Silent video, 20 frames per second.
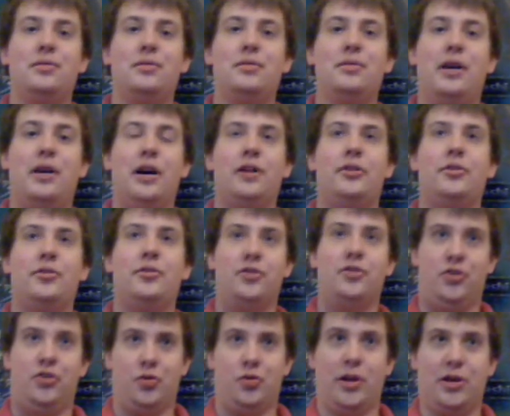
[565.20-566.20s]
utter
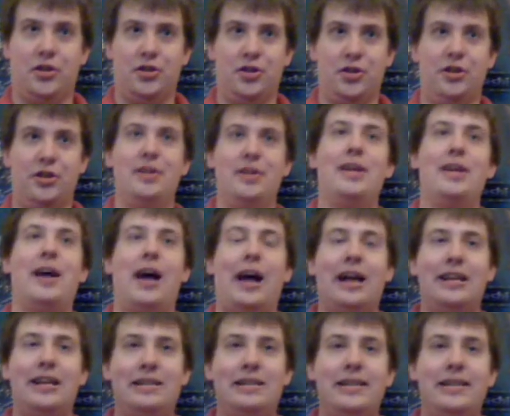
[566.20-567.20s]
destruction.
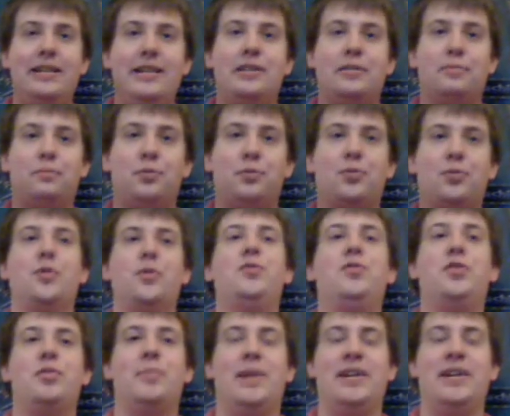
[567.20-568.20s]
I need to prove
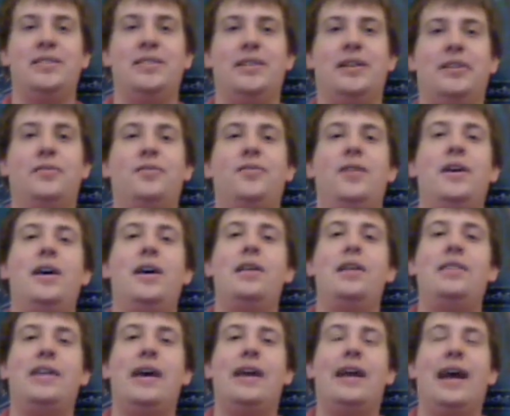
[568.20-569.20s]
to myself
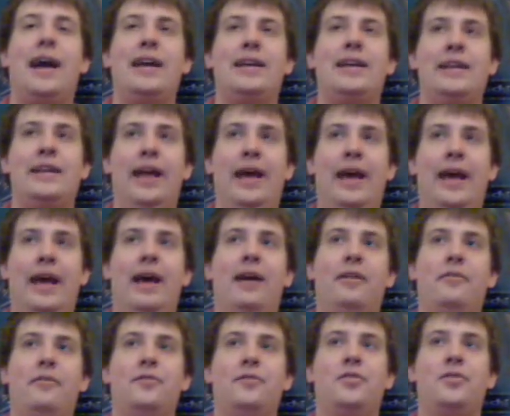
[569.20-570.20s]
that I can
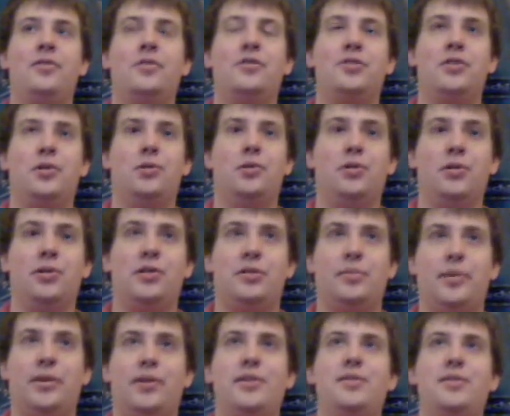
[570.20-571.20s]
have social
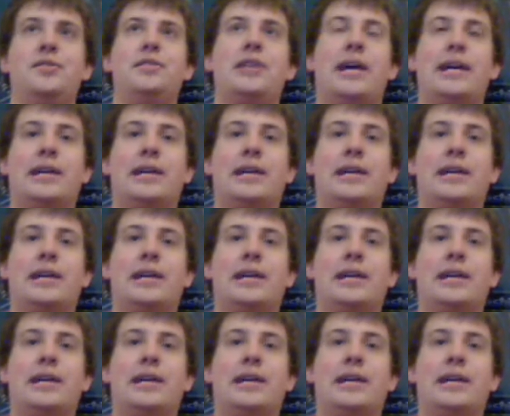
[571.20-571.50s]
experiences.